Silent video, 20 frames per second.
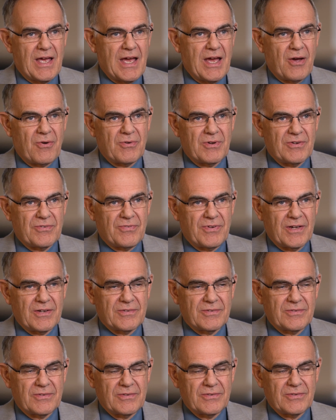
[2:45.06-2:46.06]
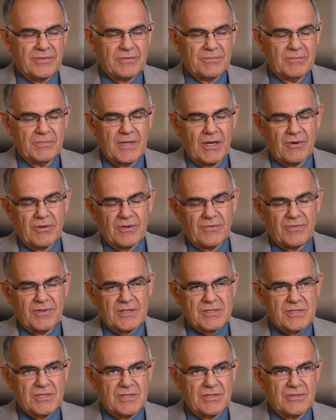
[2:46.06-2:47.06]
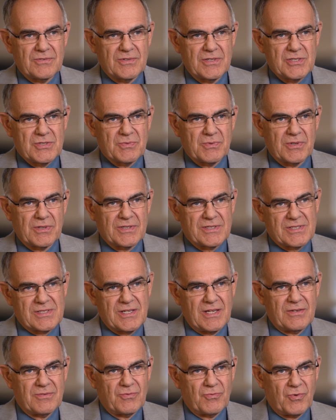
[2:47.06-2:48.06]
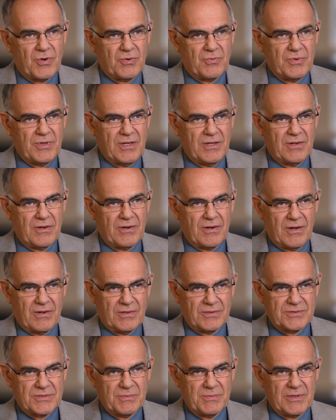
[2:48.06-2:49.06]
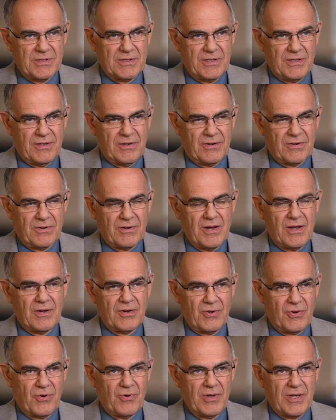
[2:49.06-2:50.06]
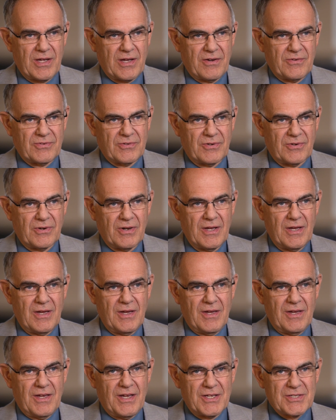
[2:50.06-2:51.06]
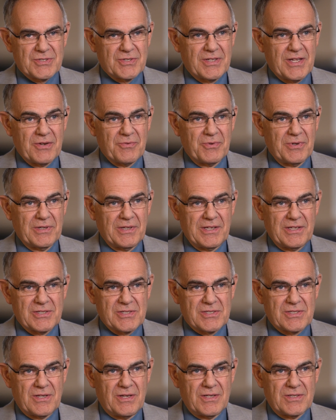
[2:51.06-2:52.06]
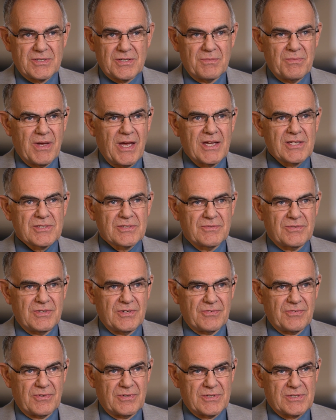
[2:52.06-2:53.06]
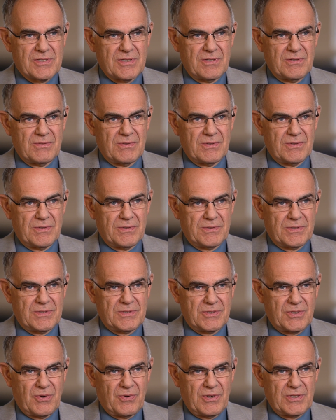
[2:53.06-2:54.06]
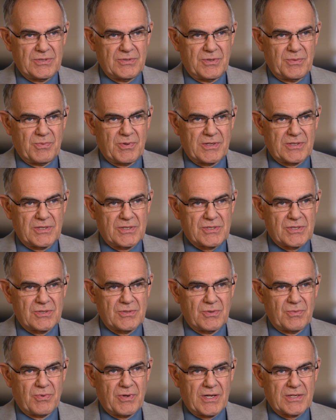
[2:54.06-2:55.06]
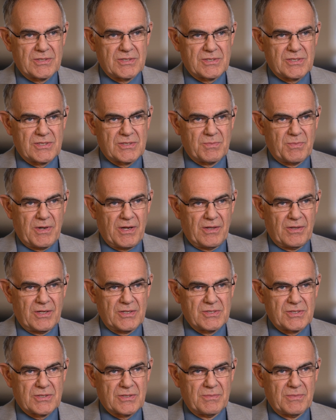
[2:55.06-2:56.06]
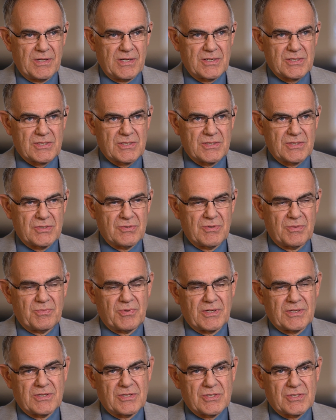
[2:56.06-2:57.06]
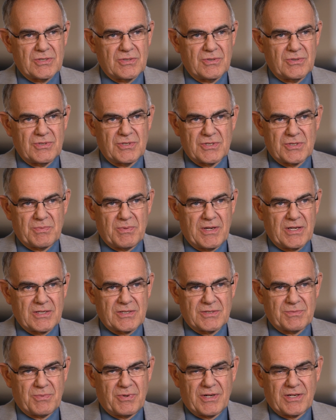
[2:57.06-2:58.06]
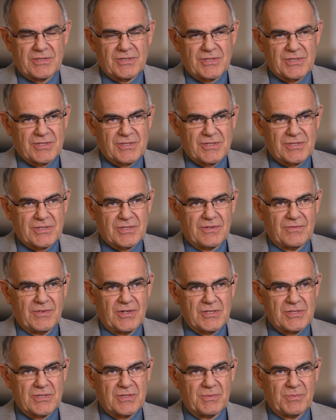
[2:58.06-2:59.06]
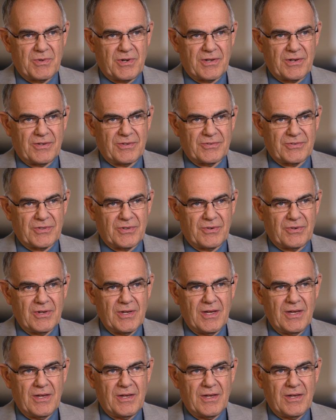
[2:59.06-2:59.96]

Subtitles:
how it affects us, how it affects the individual is then what we ultimately are going after. And so that really it's a massive difference in going to a practitioner who practices biological medicine to a practitioner who just practices conventional models. So